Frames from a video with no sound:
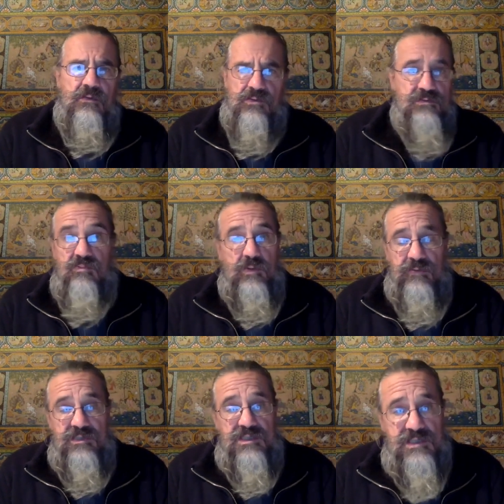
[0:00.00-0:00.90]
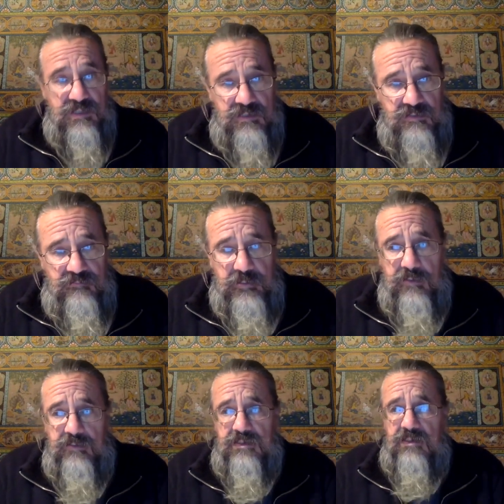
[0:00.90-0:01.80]
or rather descendant of
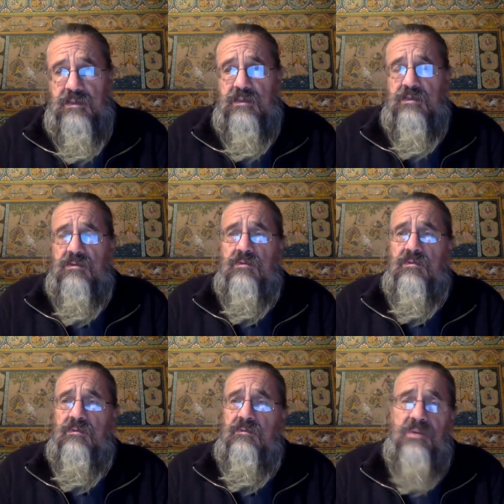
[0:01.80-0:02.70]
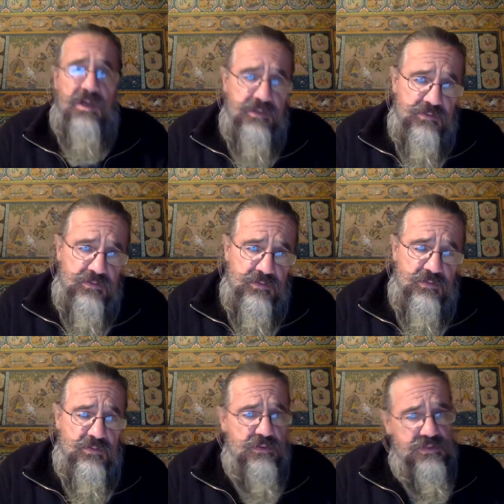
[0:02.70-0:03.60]
Bharata, or
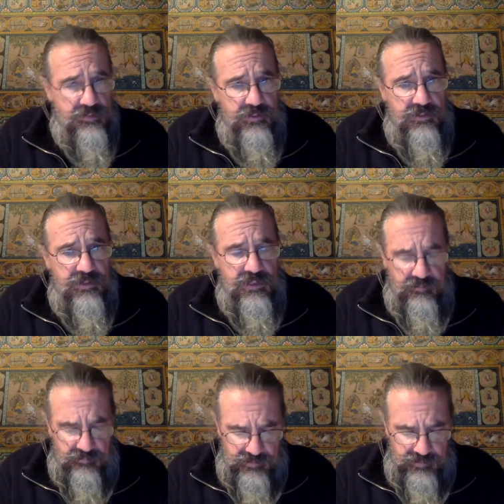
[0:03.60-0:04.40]
Pandu, or some other name.